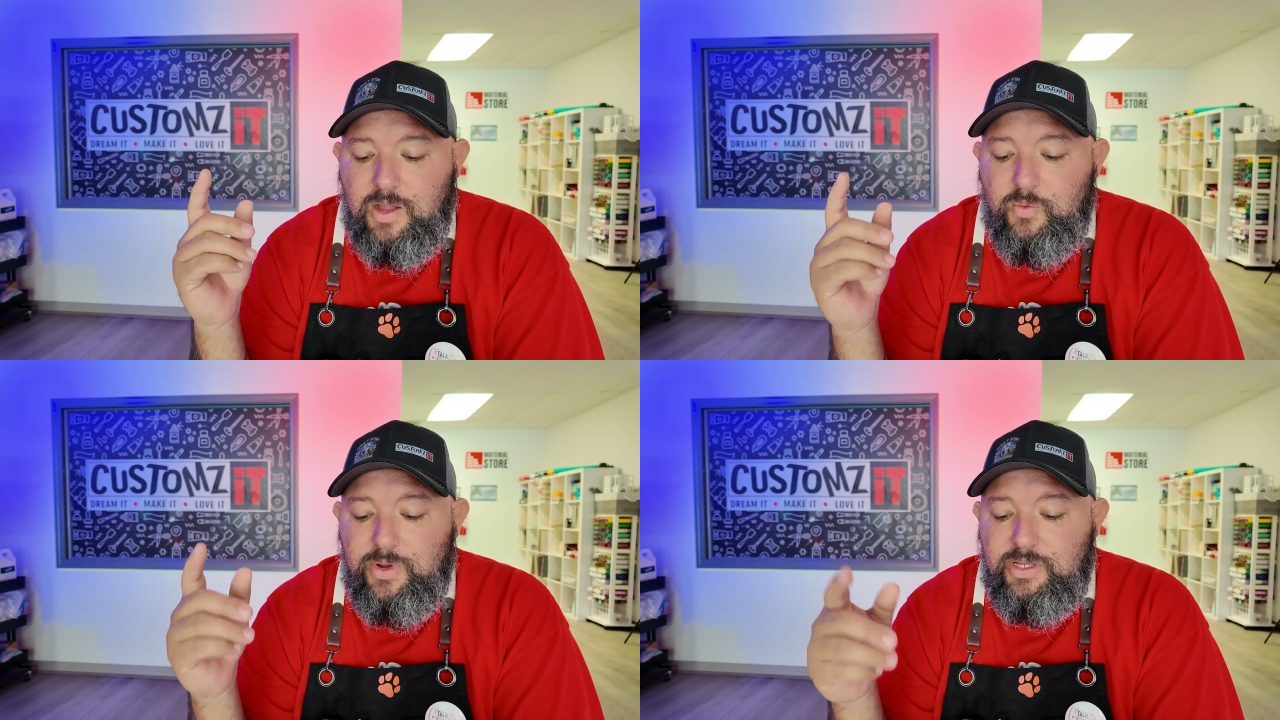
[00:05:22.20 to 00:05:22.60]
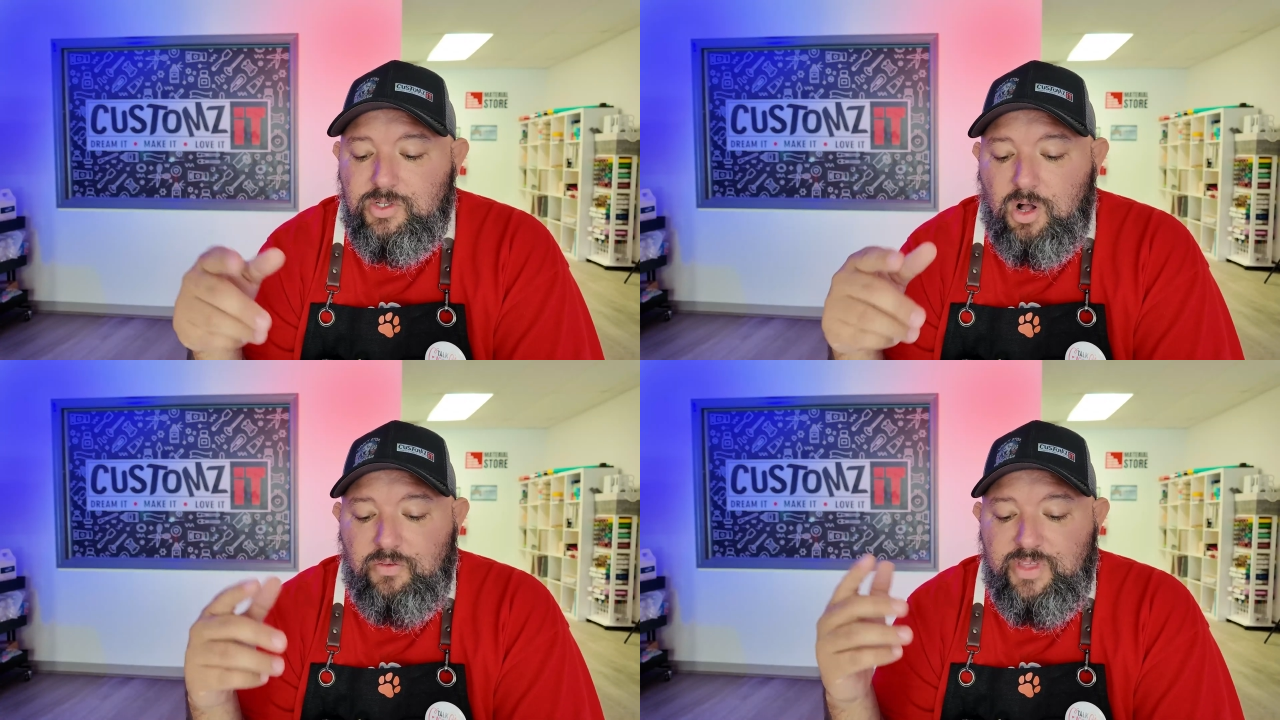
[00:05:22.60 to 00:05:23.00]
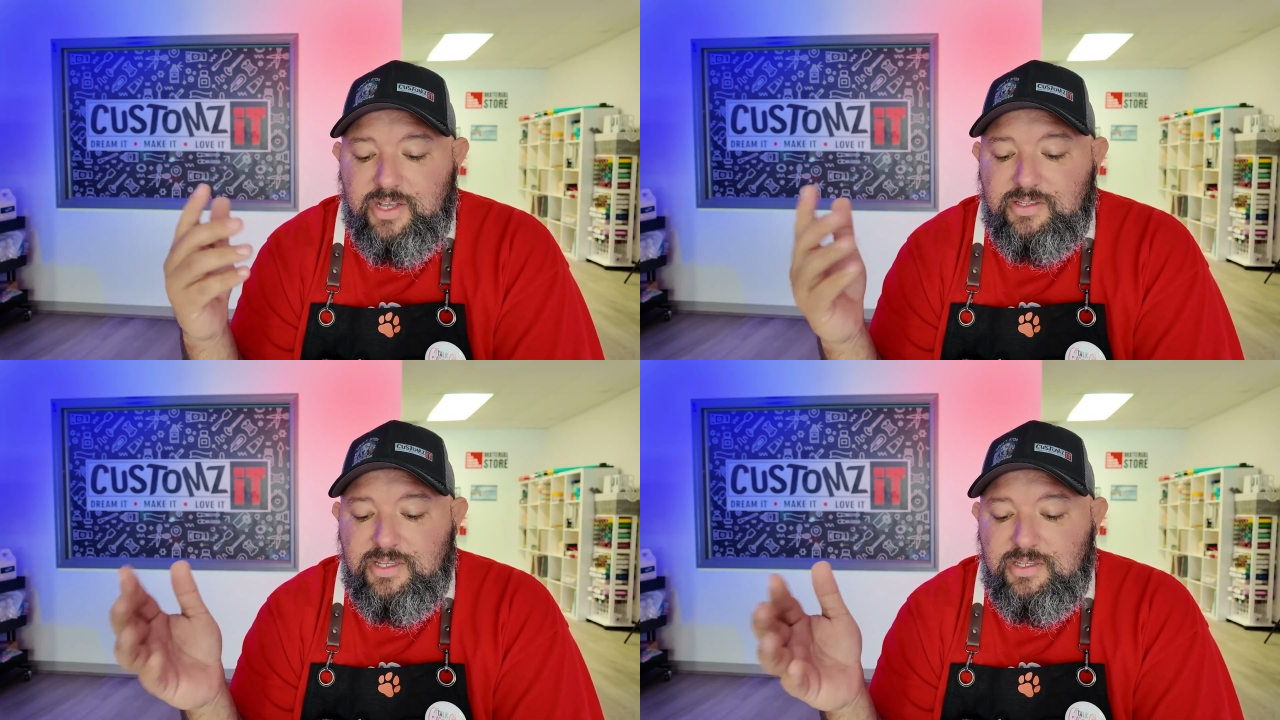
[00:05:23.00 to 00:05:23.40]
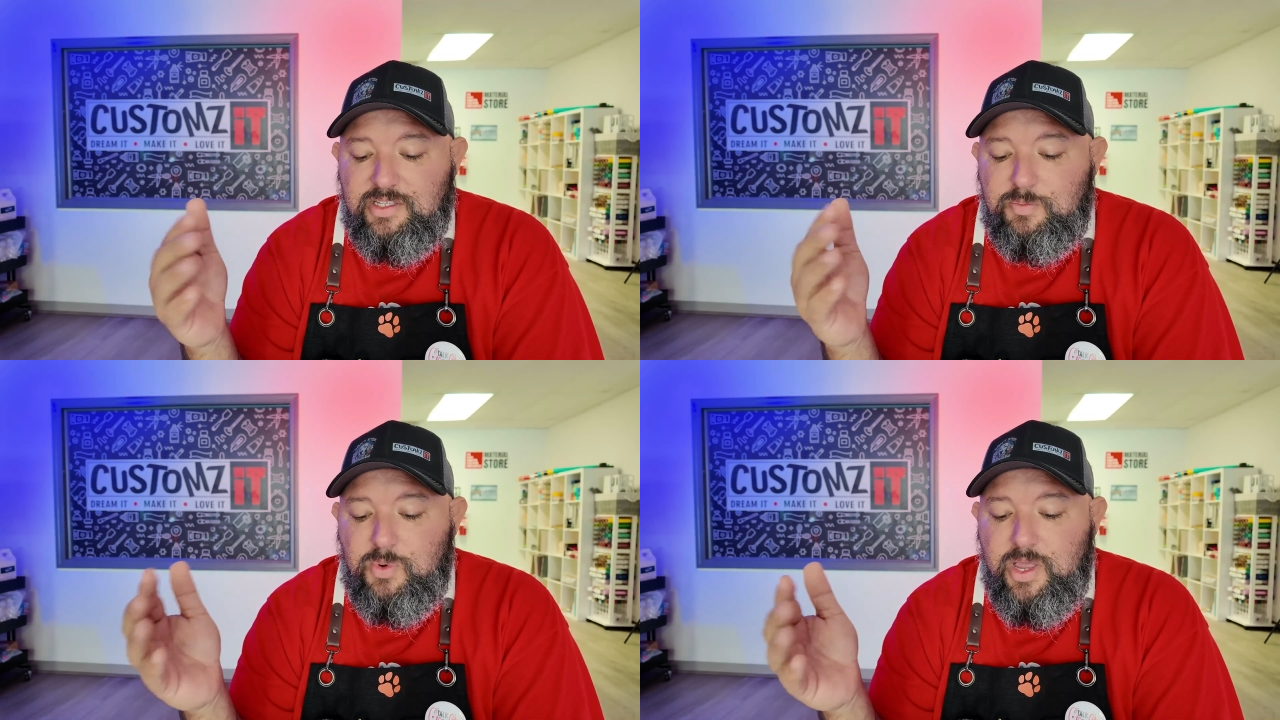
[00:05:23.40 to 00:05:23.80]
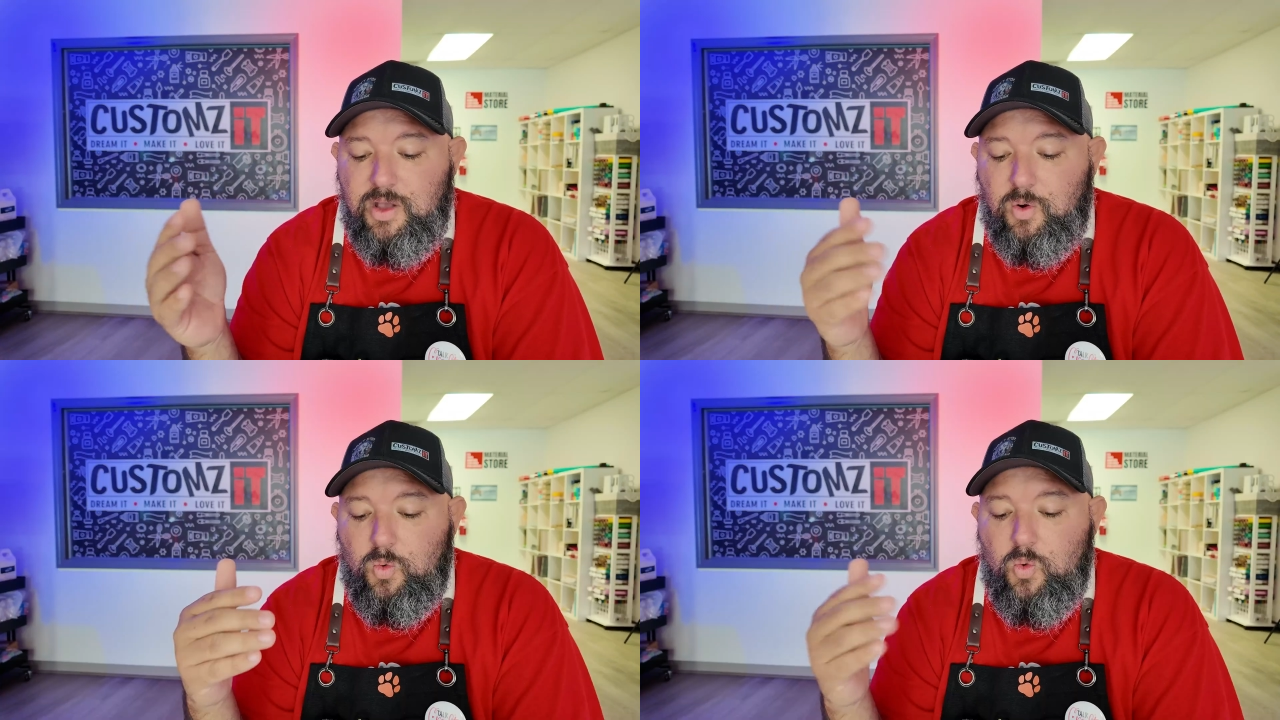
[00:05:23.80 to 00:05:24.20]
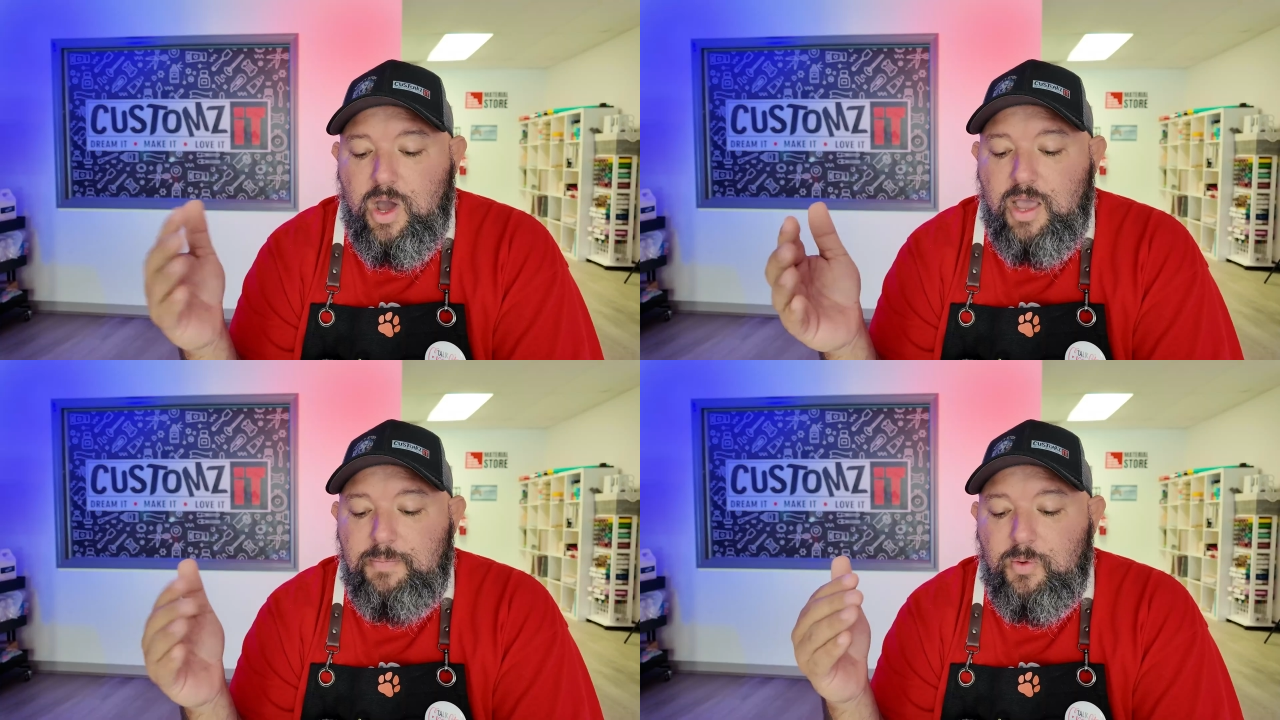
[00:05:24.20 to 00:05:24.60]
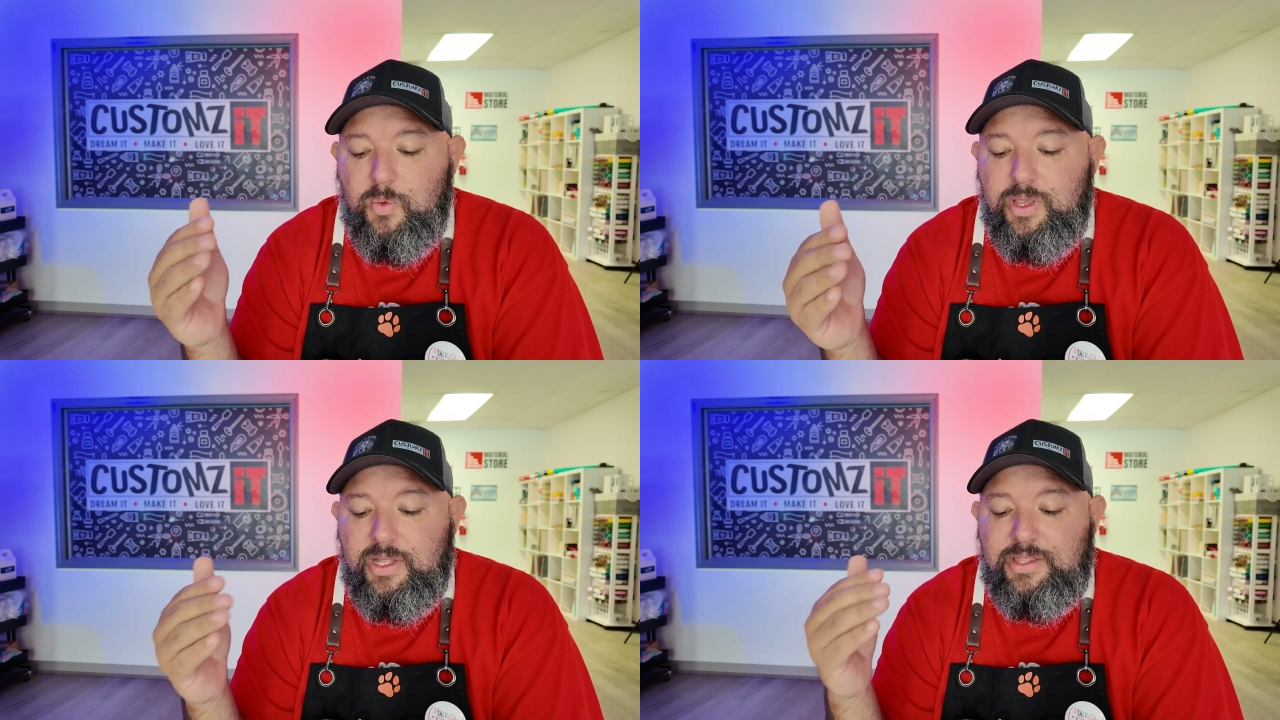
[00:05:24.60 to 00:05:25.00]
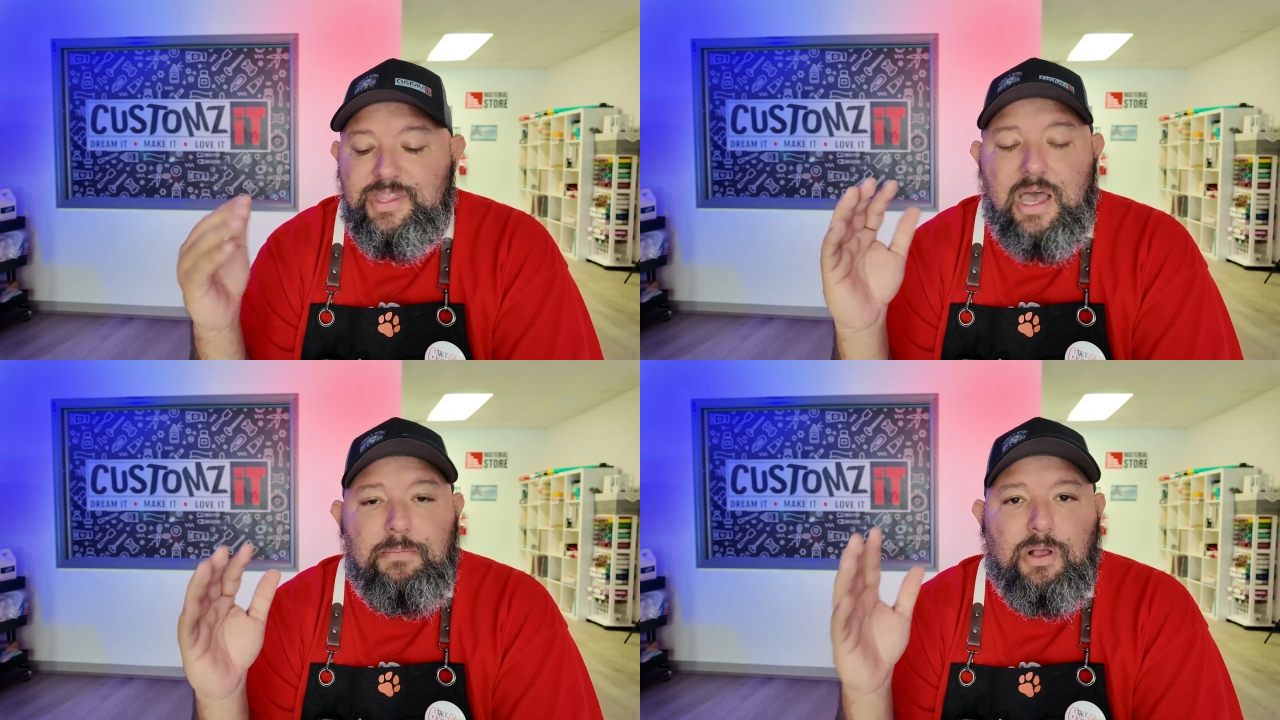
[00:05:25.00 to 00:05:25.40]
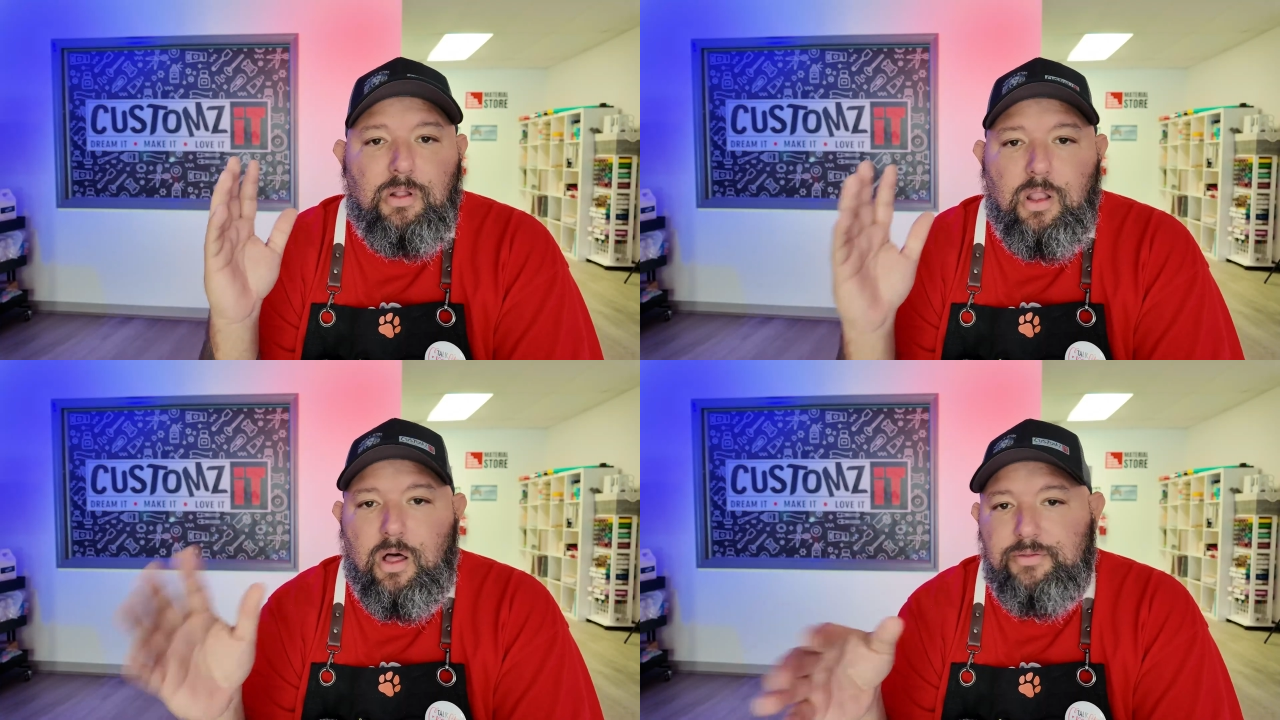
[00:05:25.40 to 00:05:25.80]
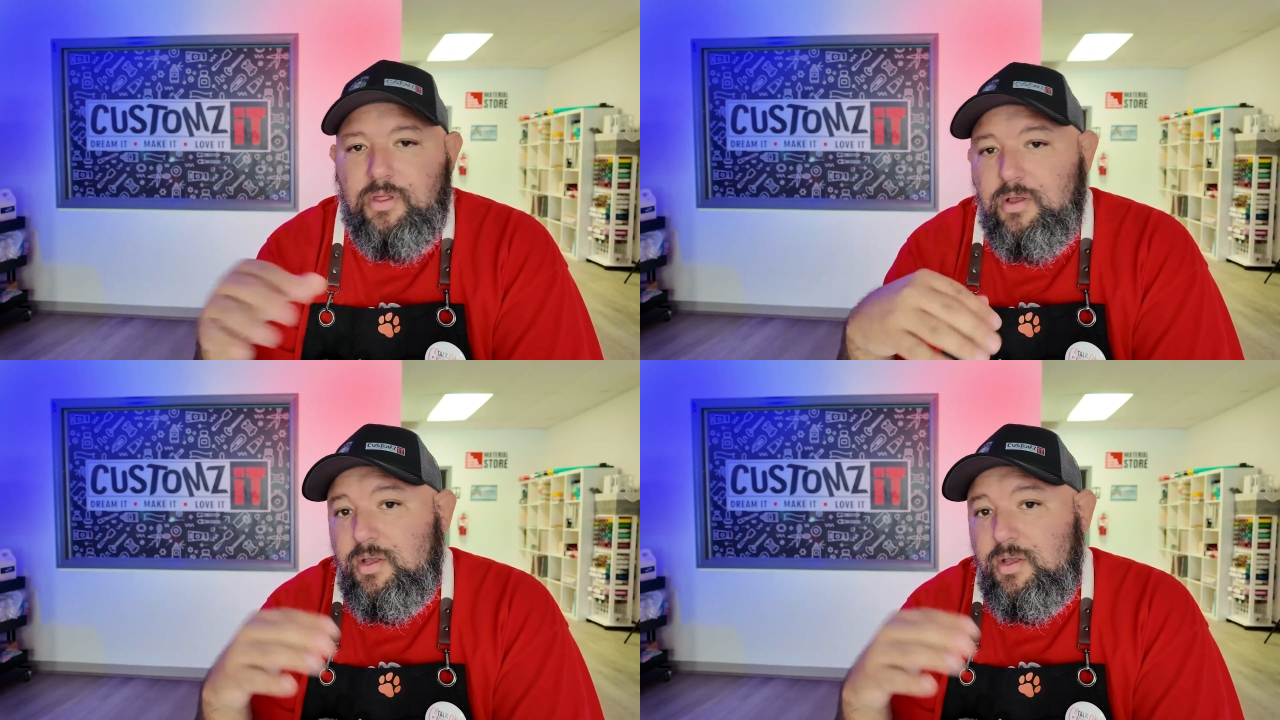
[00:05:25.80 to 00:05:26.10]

rinse all the excessive spray or wipe with a damp cloth.